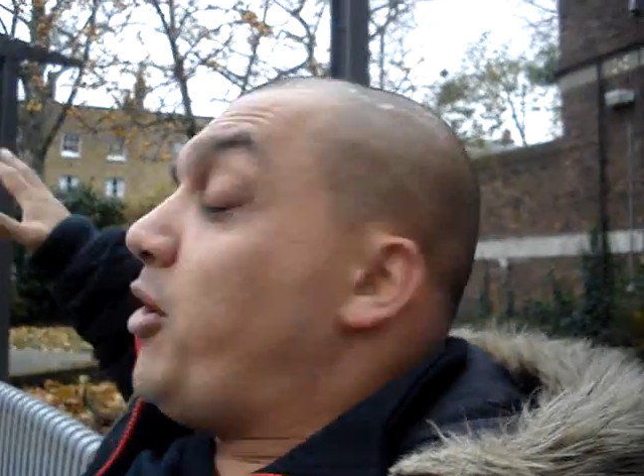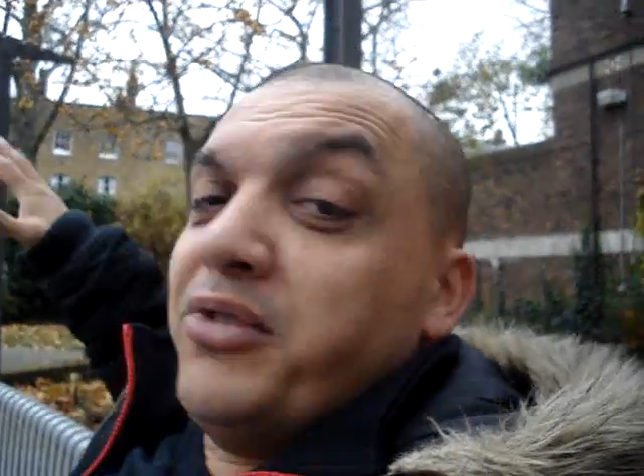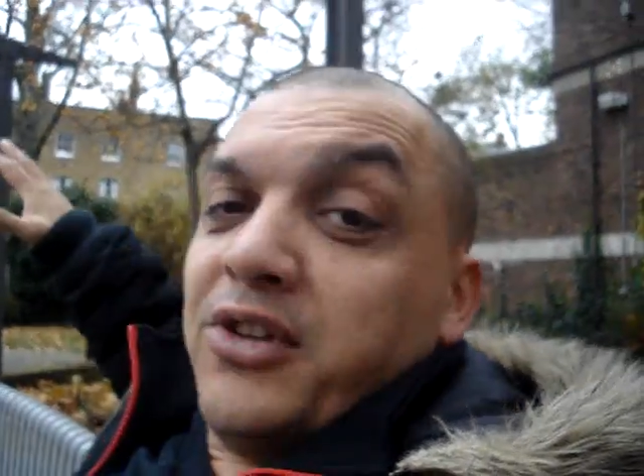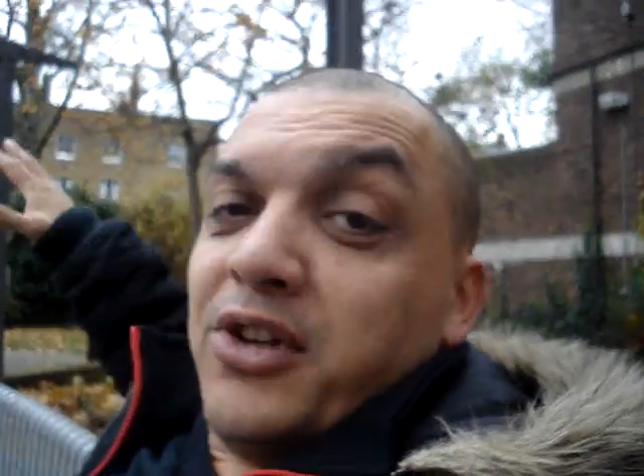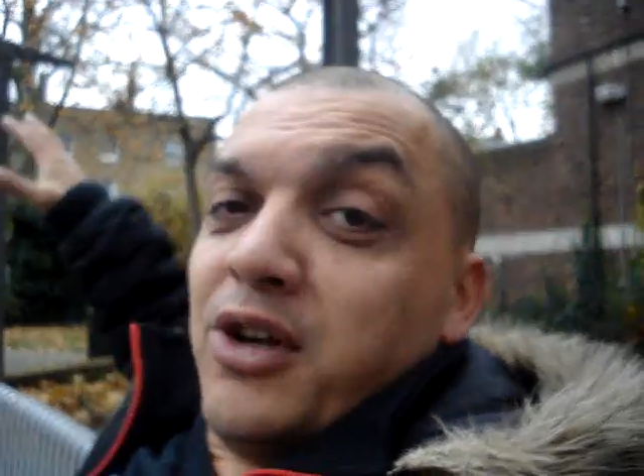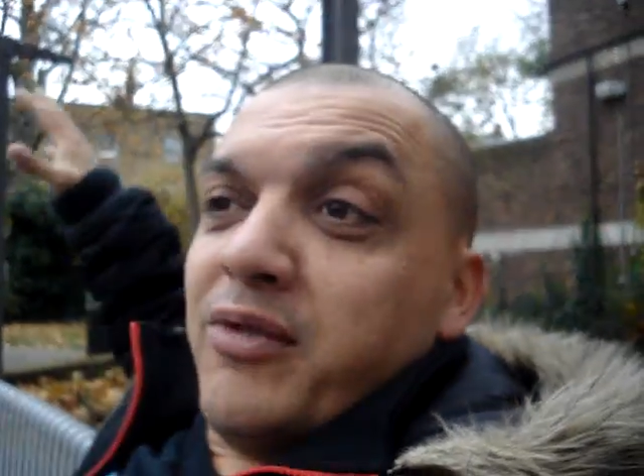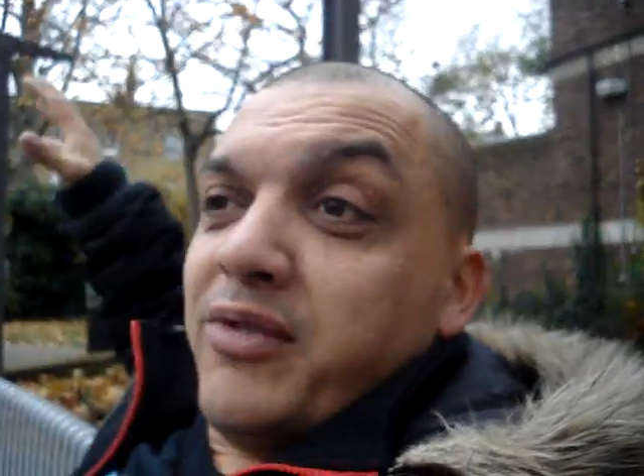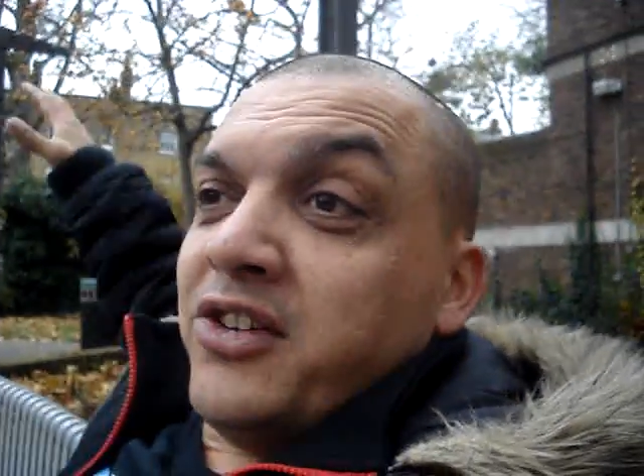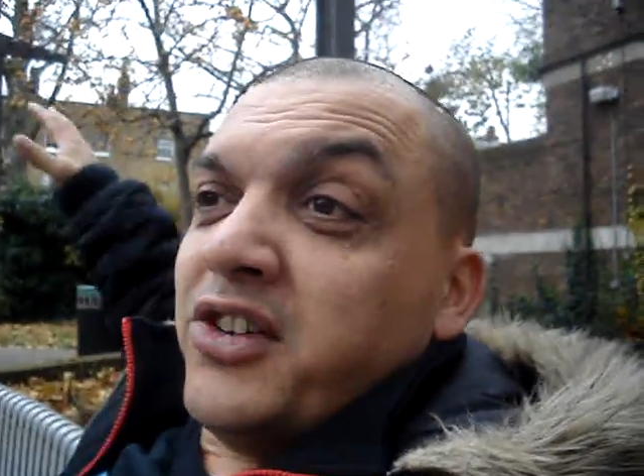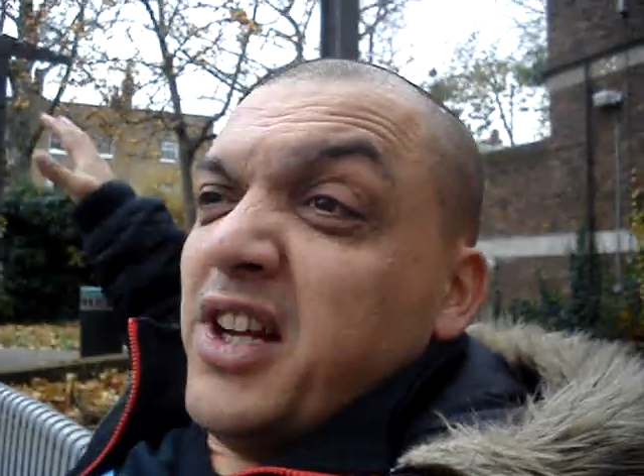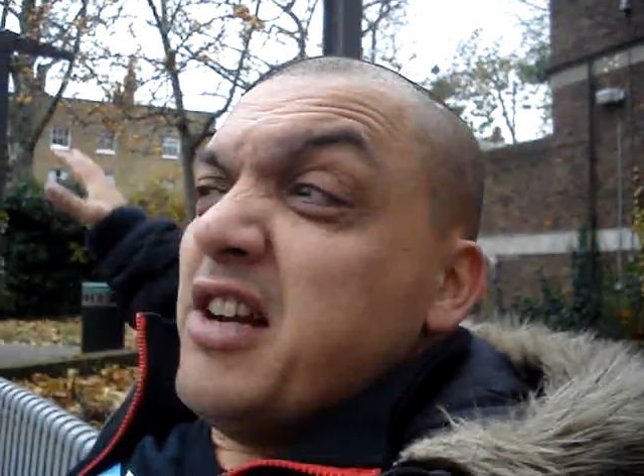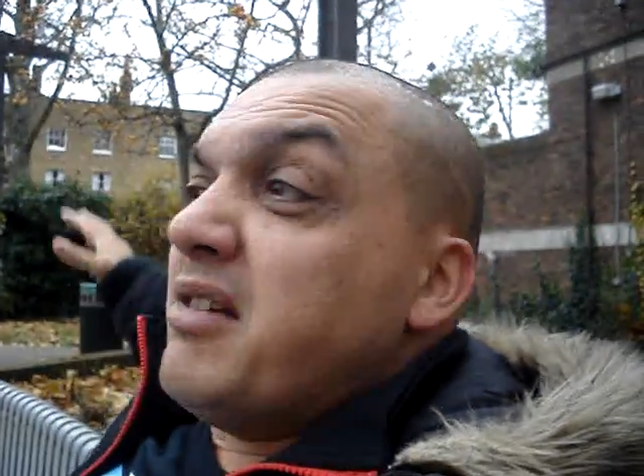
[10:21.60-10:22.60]
observe the
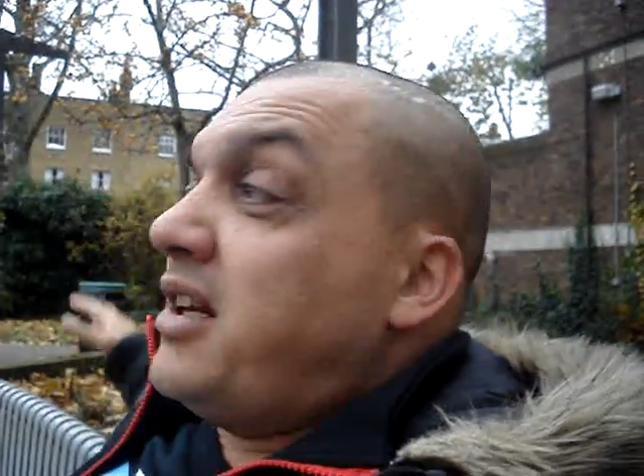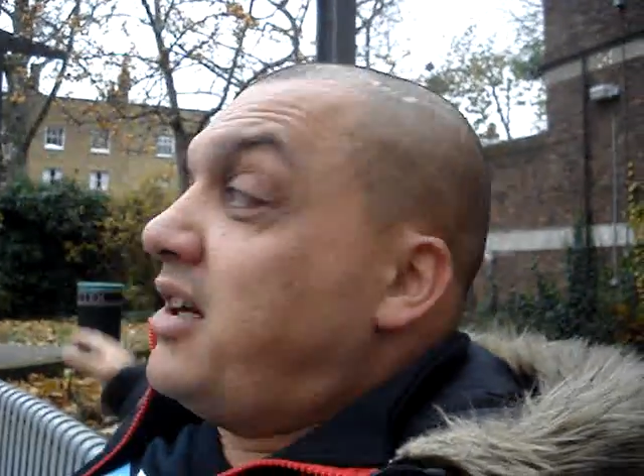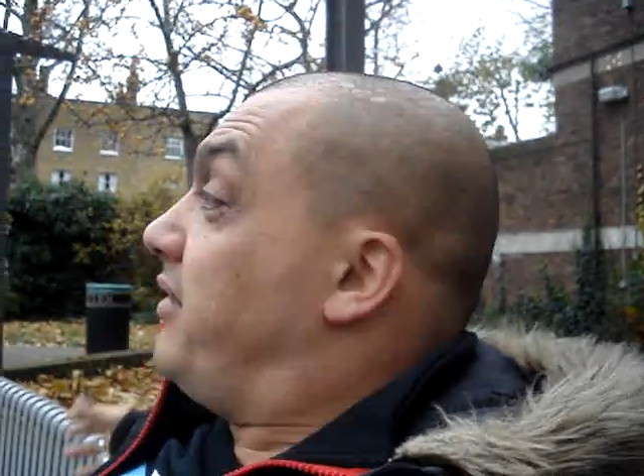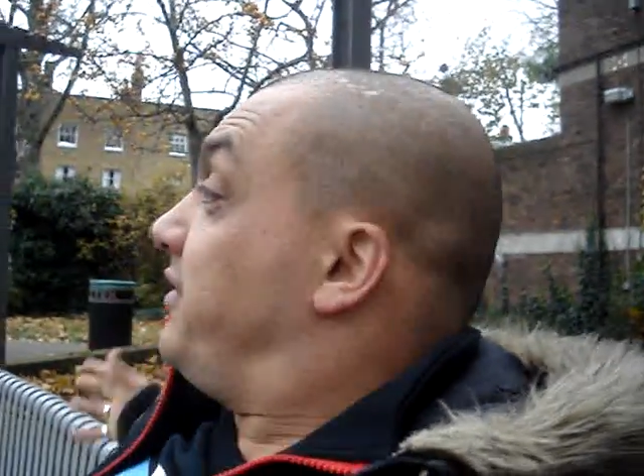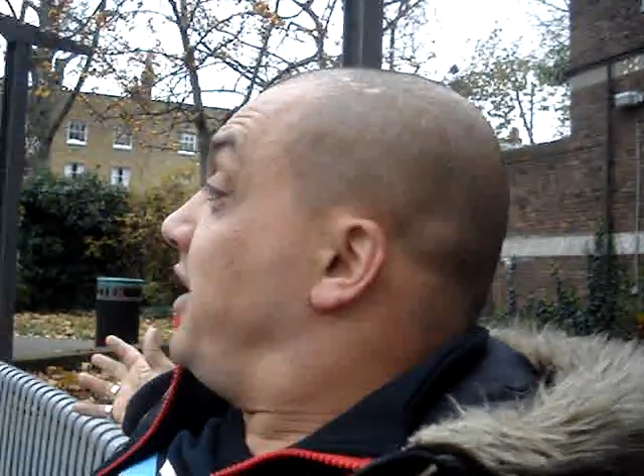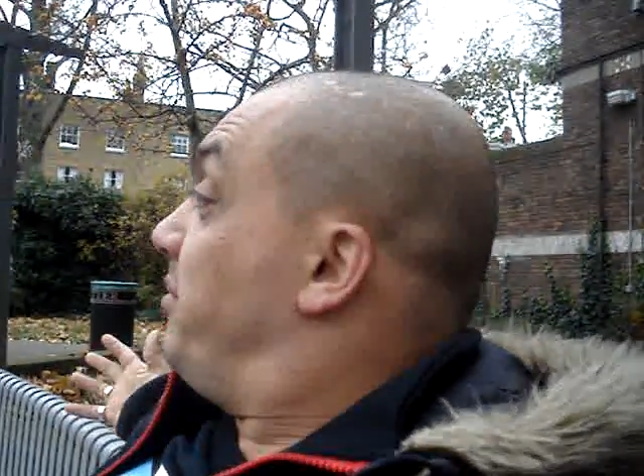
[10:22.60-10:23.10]
scenery. You know,